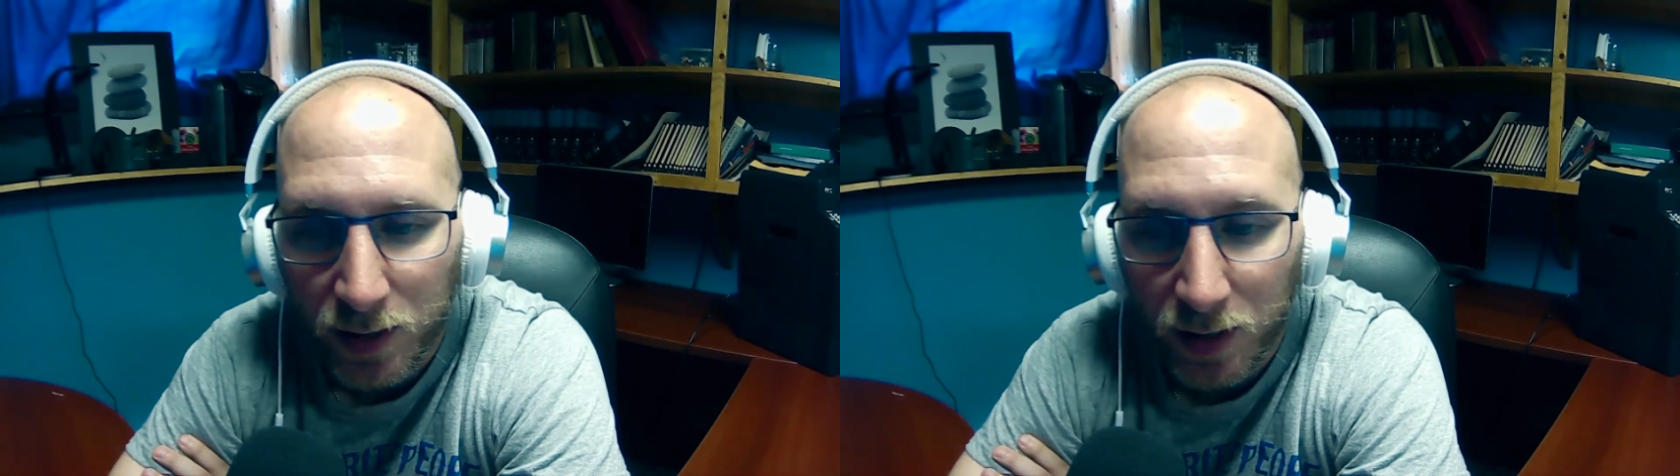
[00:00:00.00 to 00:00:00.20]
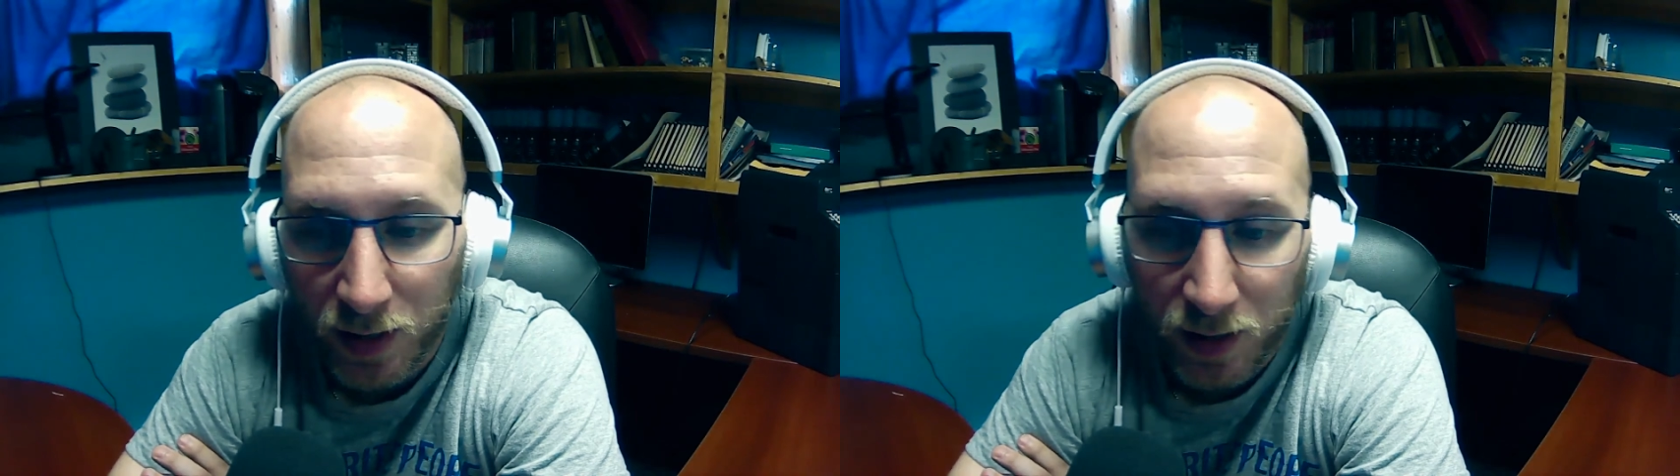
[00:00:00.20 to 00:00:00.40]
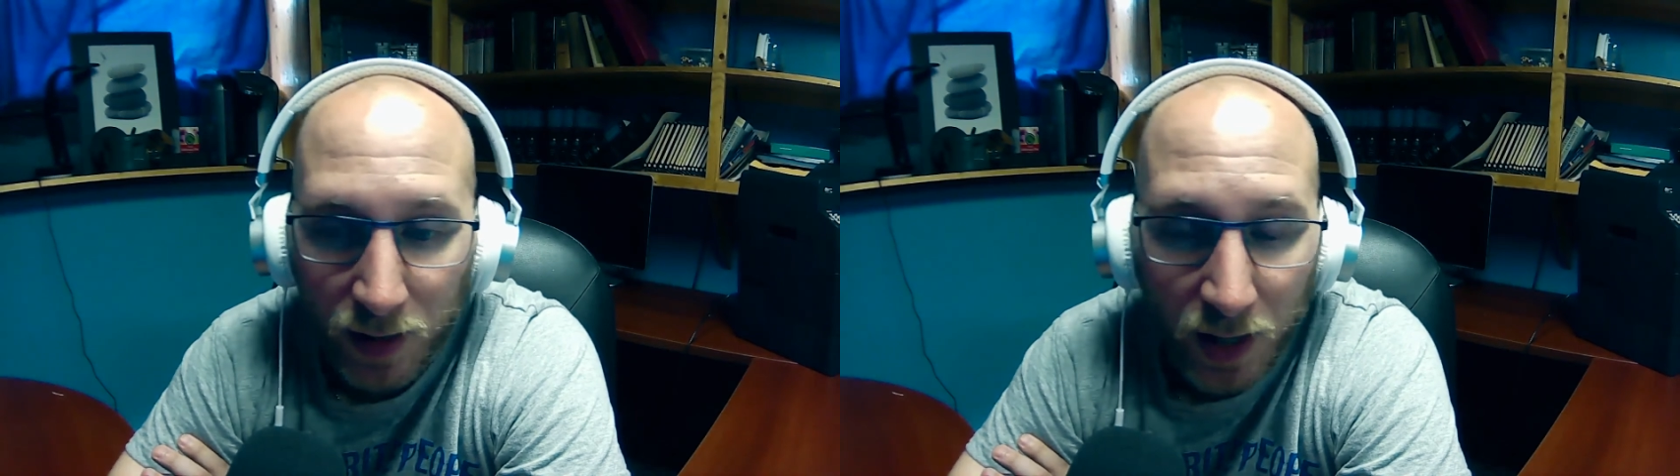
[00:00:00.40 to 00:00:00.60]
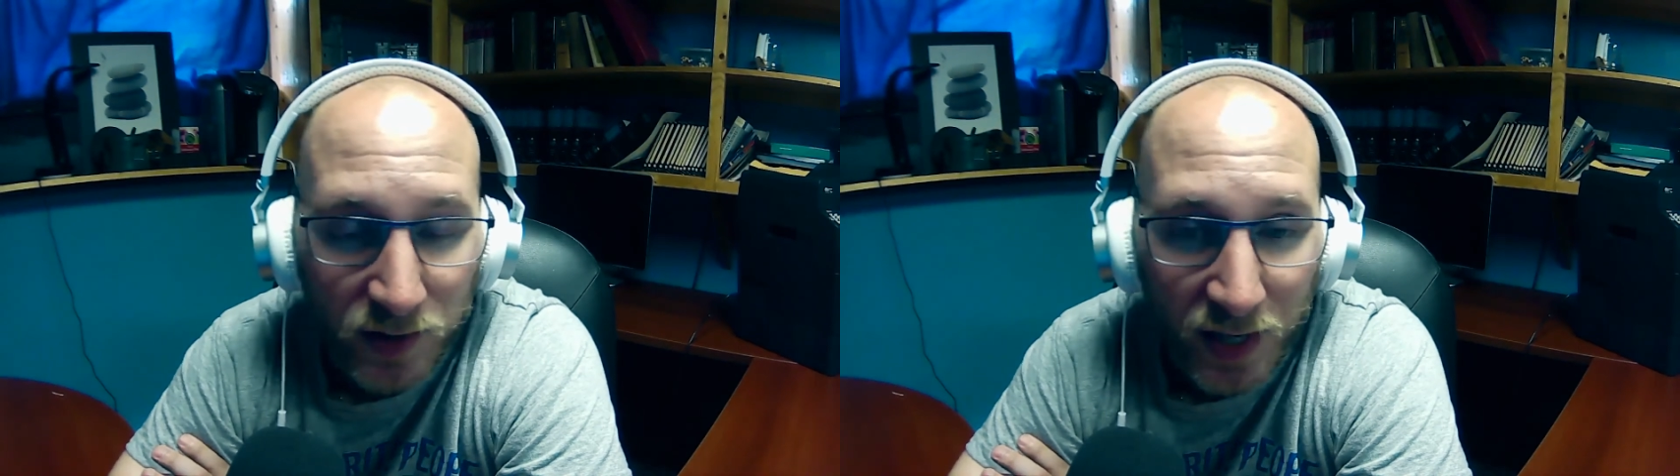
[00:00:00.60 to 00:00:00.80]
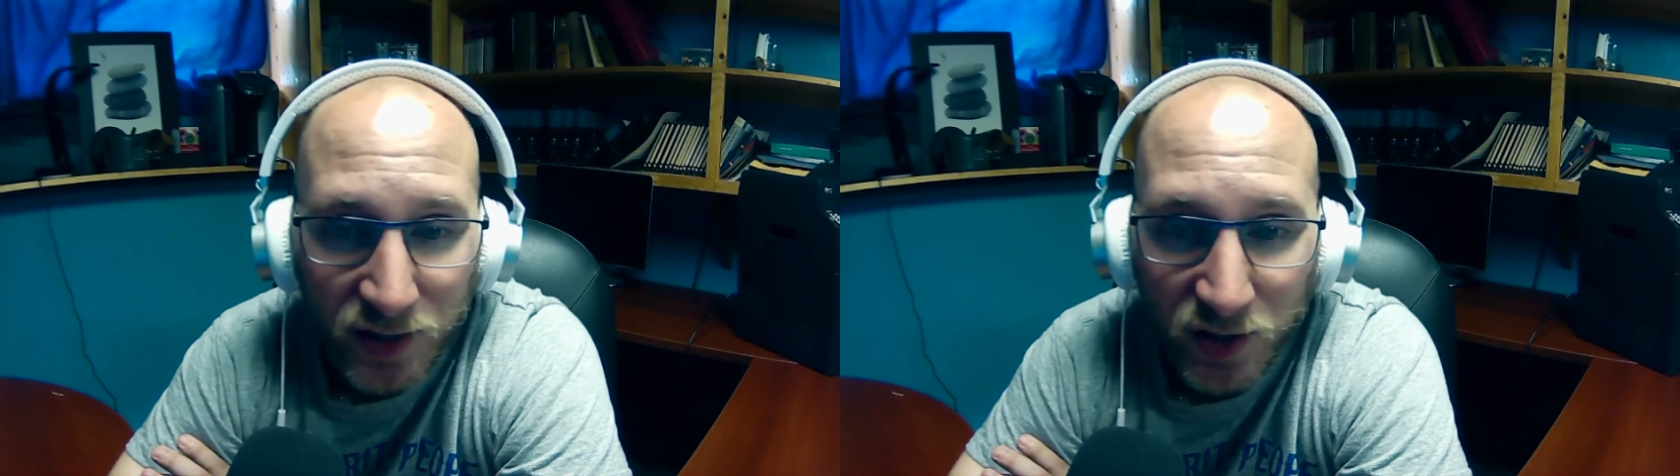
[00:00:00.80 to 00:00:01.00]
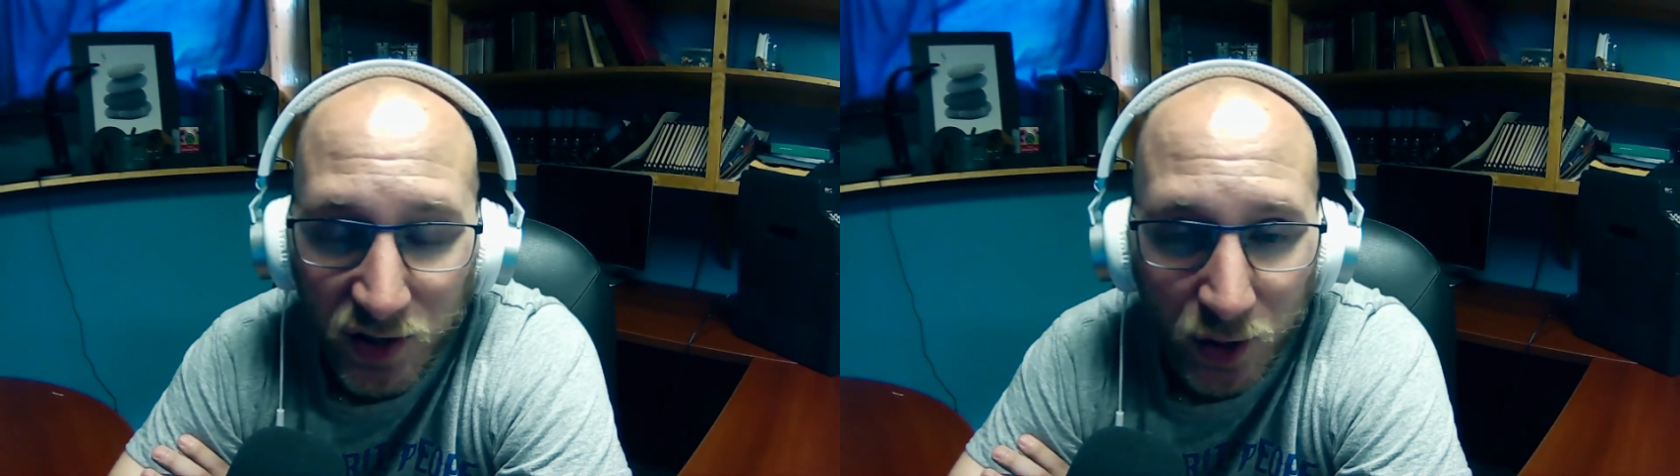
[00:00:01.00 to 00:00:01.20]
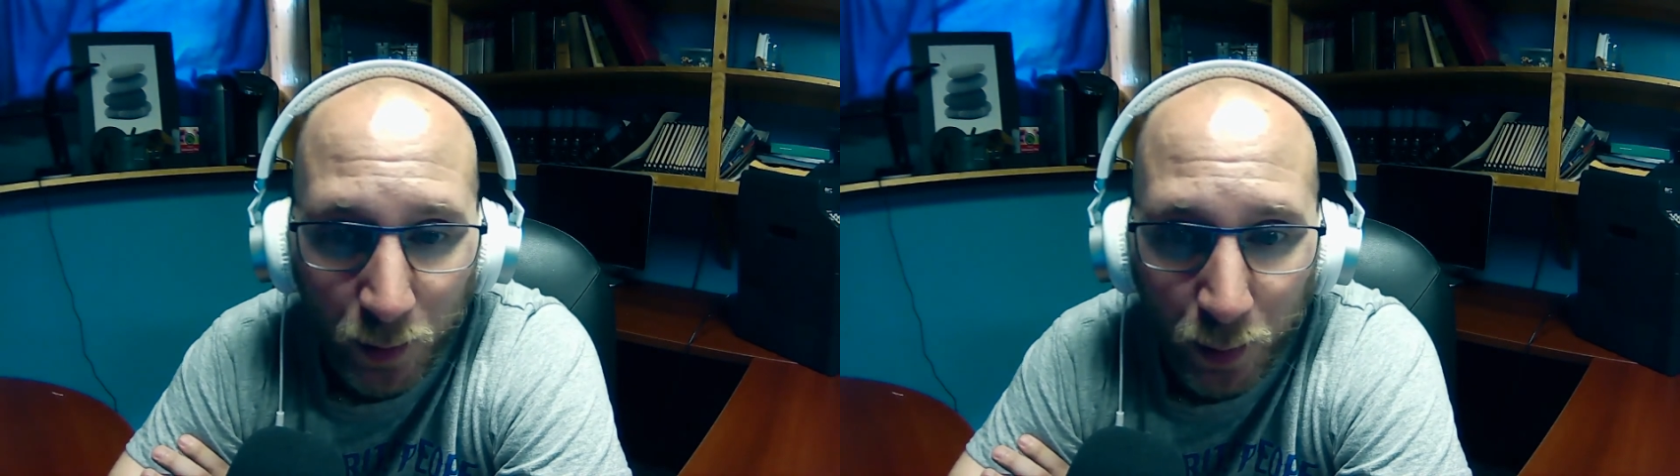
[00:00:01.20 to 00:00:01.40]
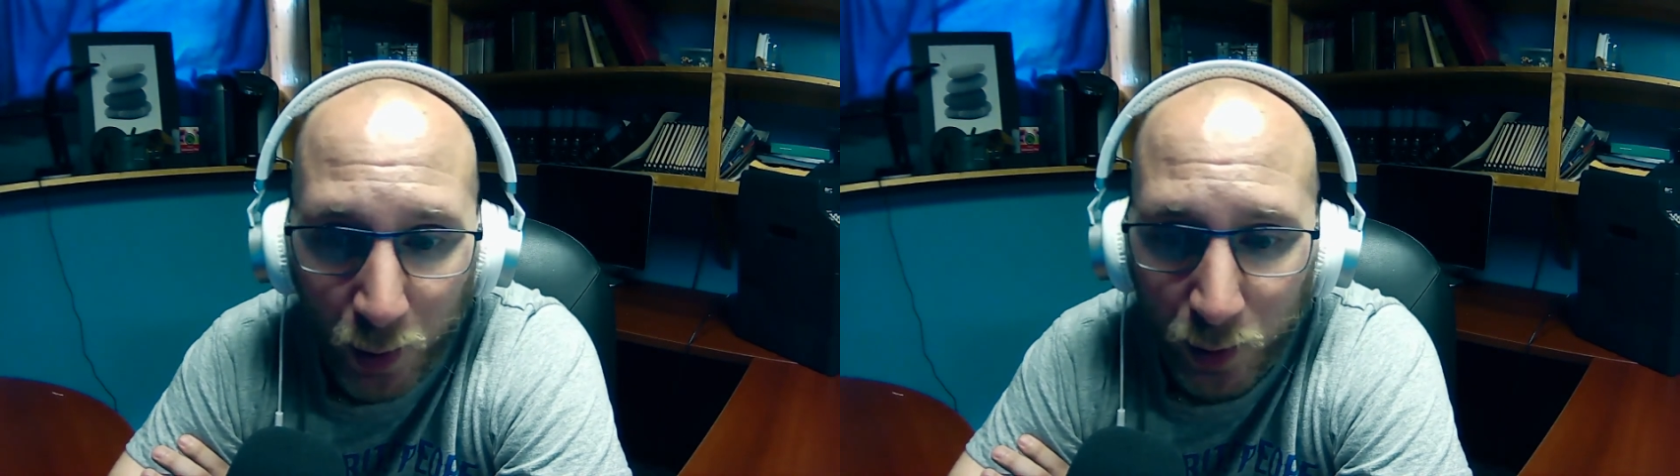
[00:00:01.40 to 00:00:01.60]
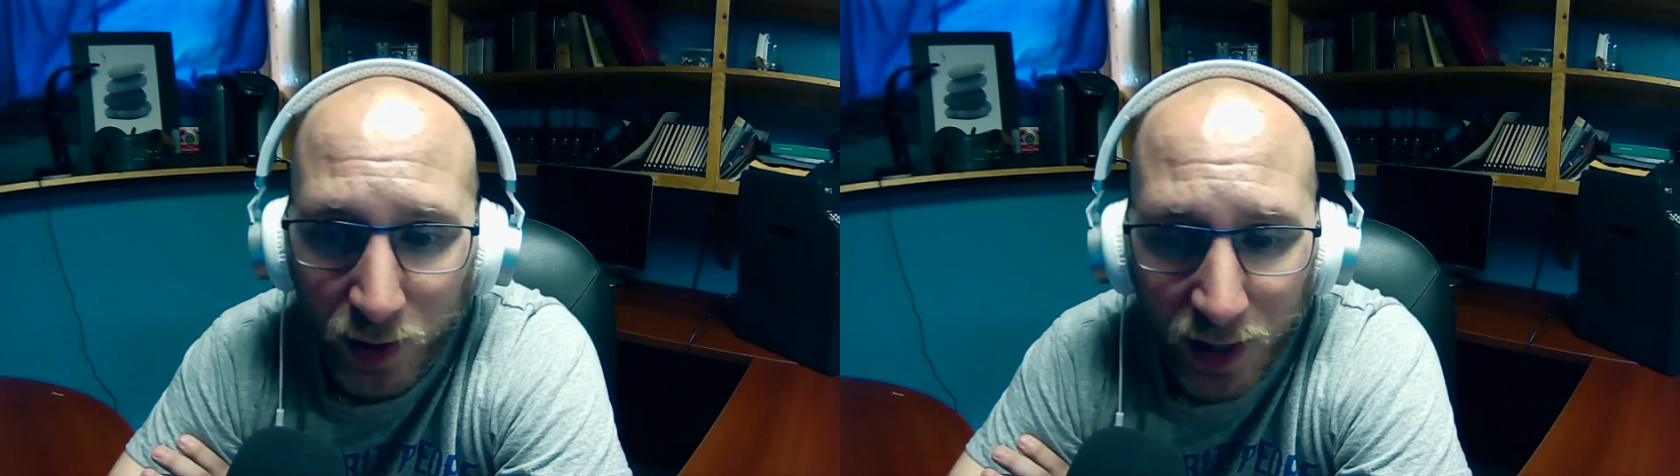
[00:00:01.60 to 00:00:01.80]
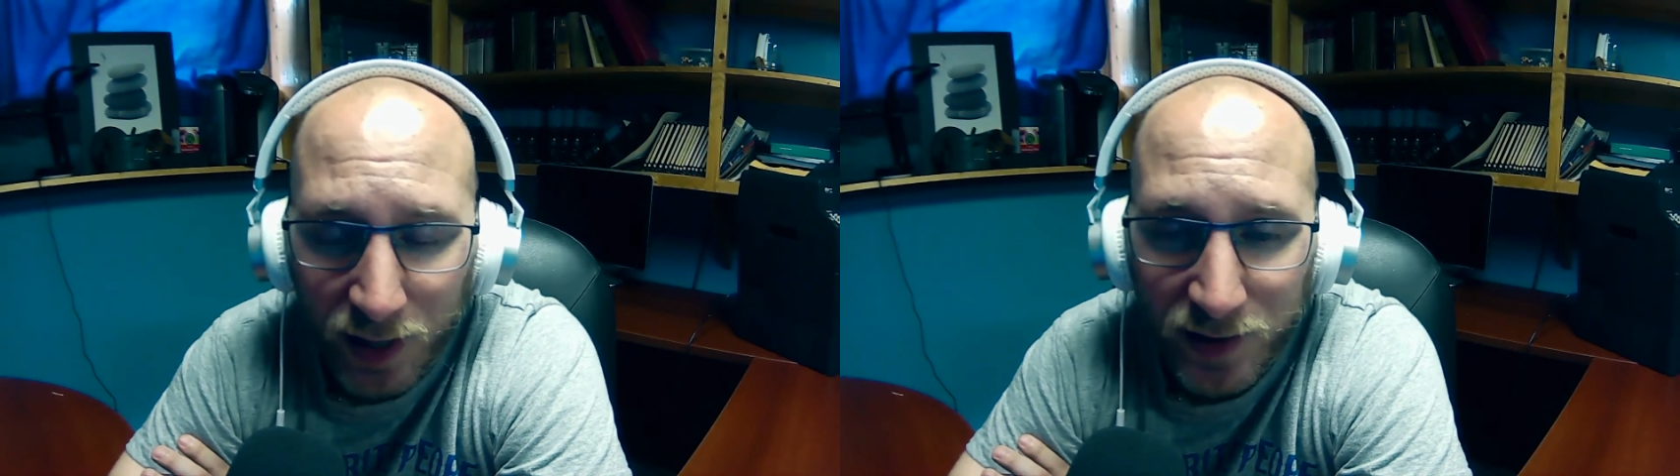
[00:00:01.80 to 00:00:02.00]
In God's eyes, you still broke the law.